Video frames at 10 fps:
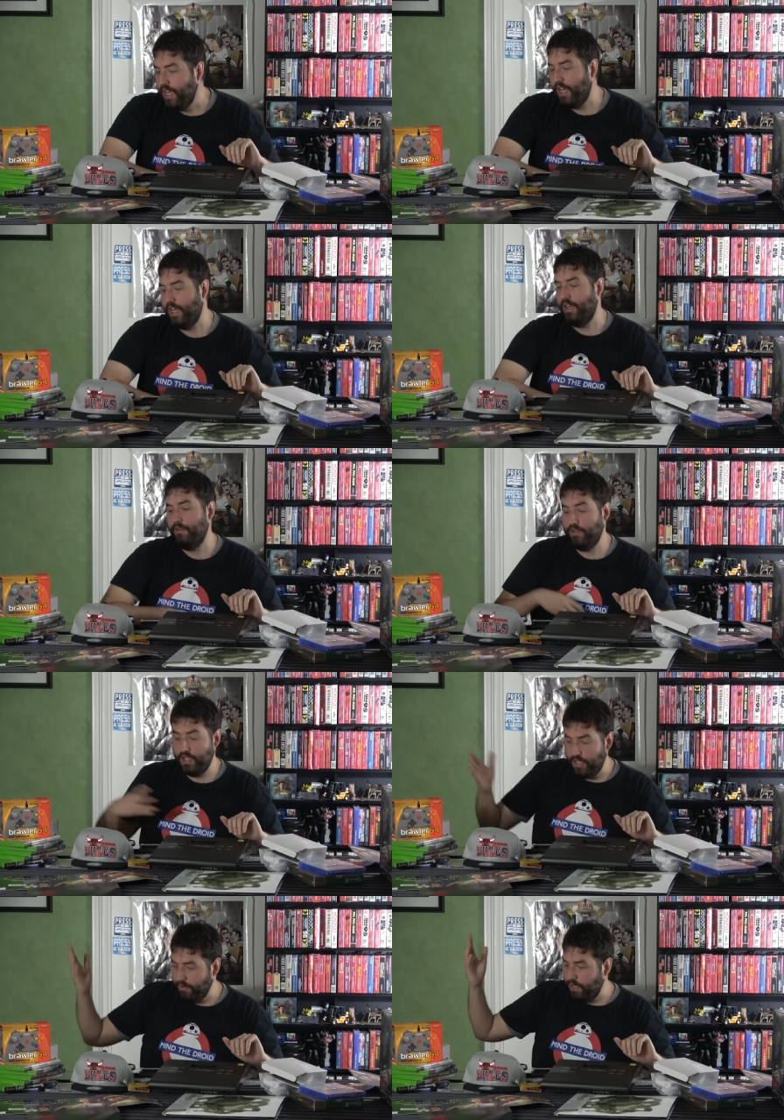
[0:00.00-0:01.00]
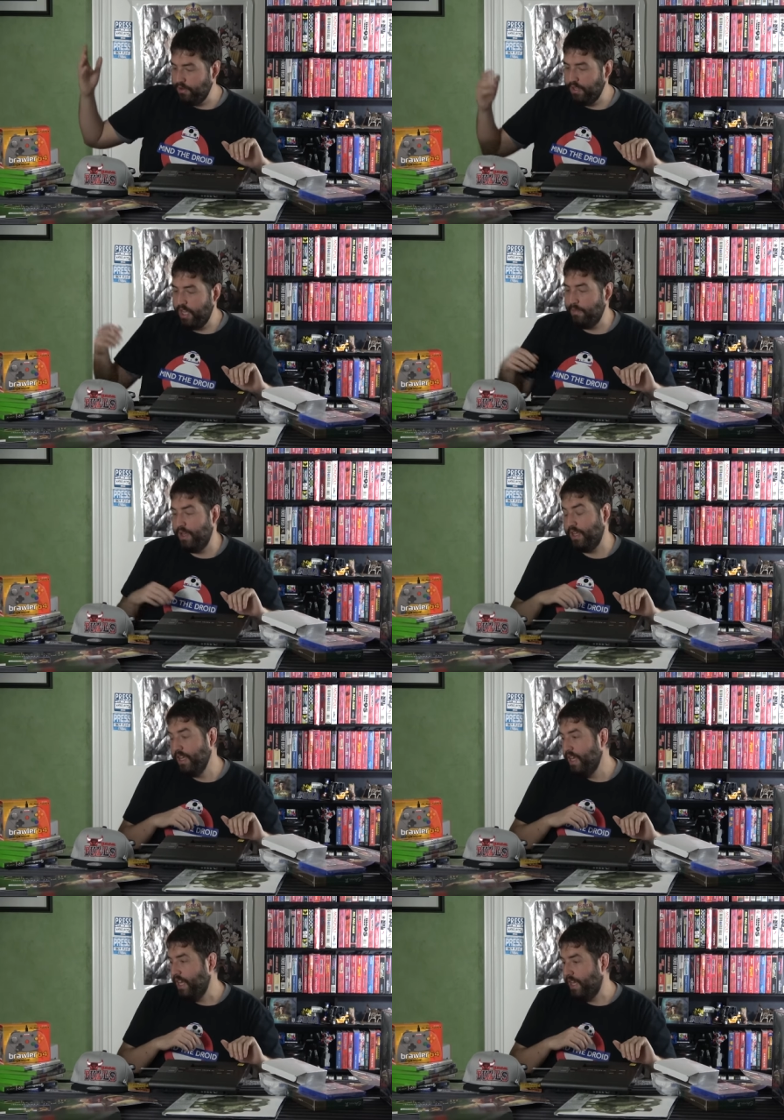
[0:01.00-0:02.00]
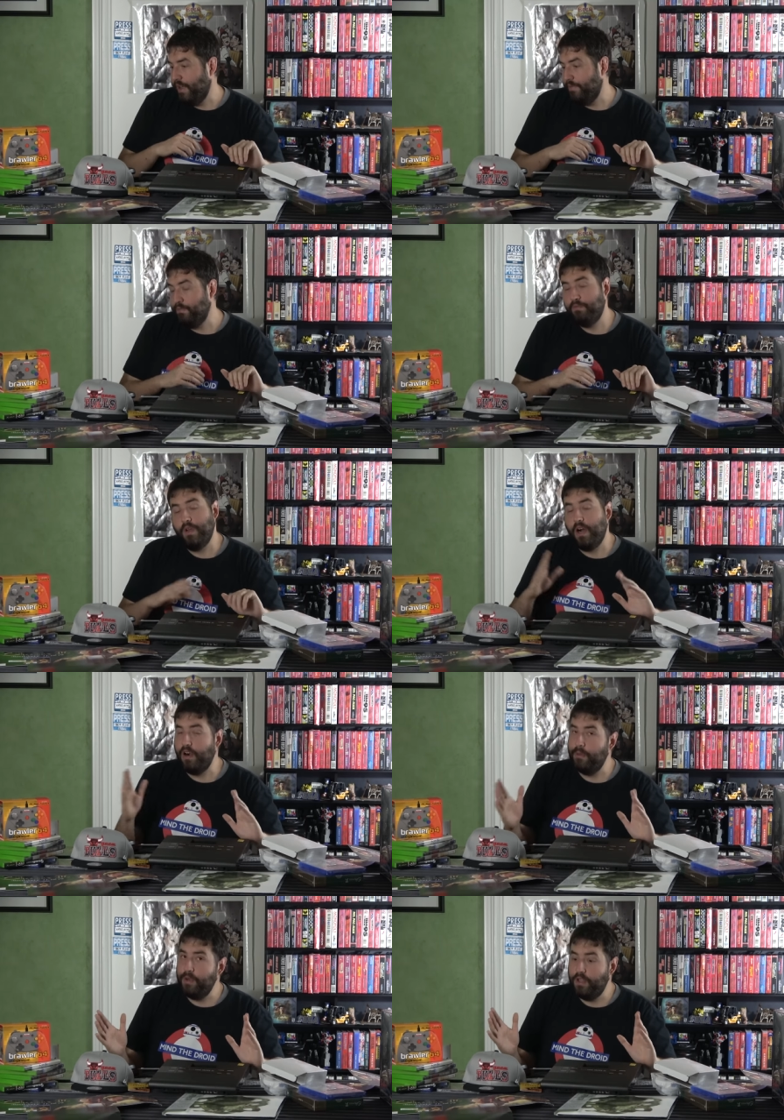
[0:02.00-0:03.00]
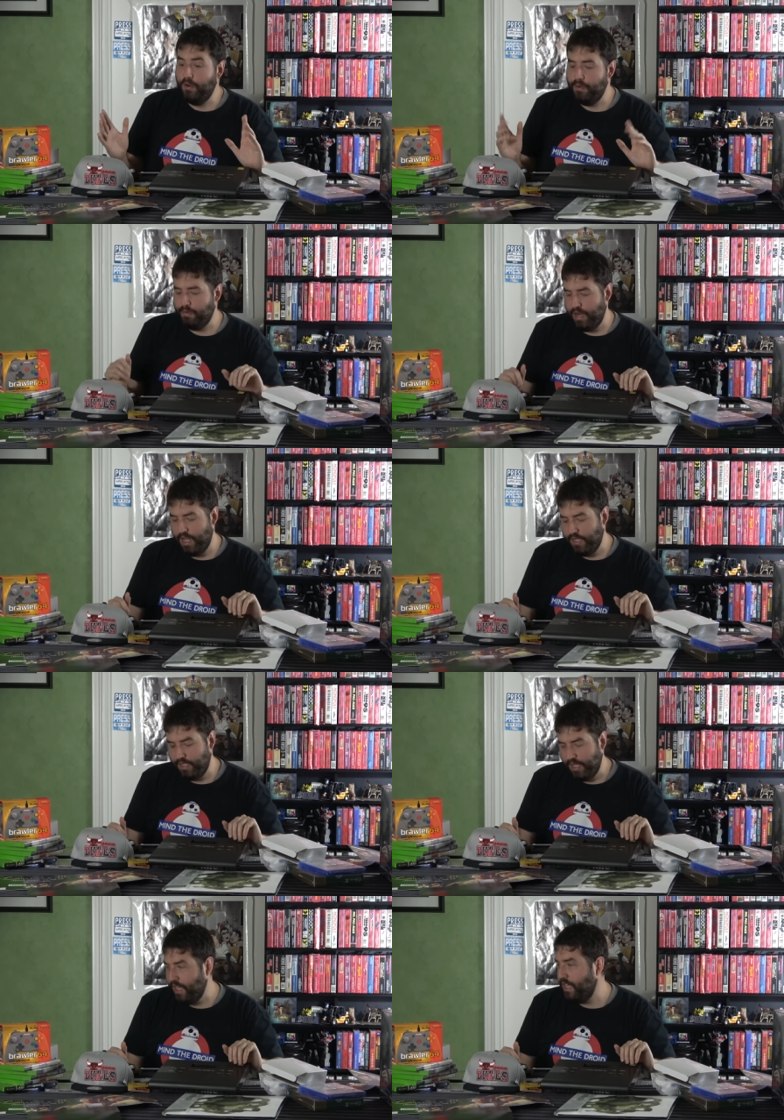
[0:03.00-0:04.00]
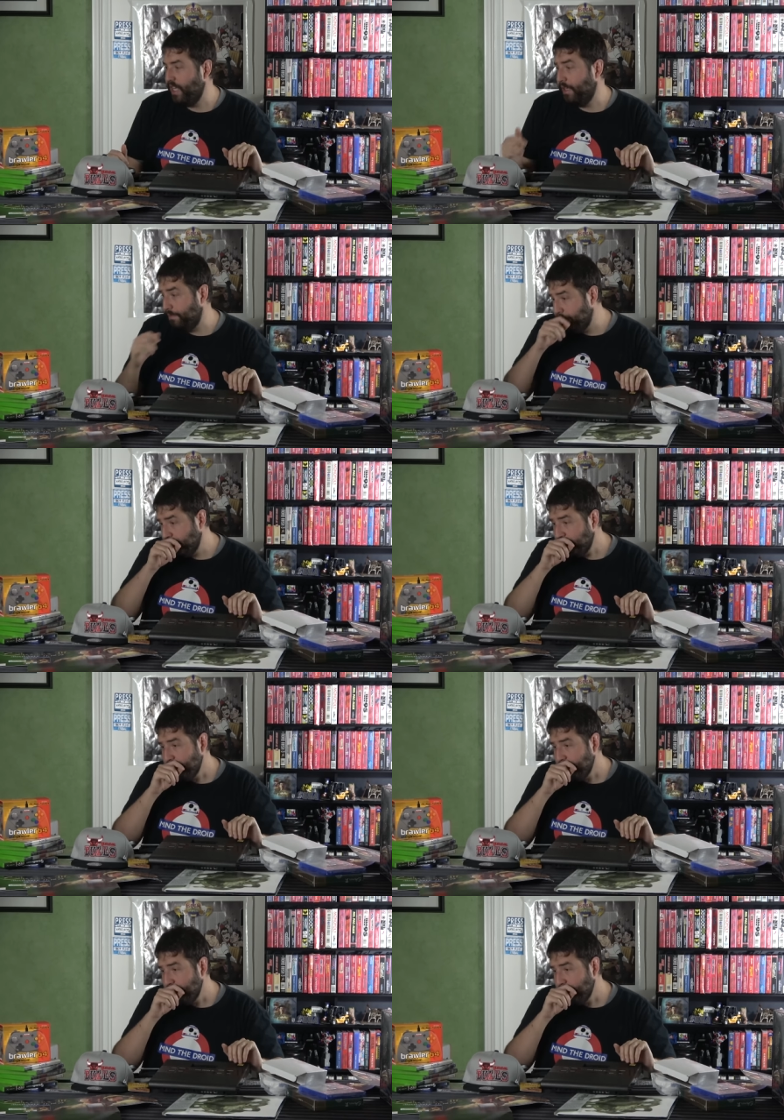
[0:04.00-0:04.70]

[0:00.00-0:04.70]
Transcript: uh, GG Retro Gaming, um, RIP Kobe Bryant, and um,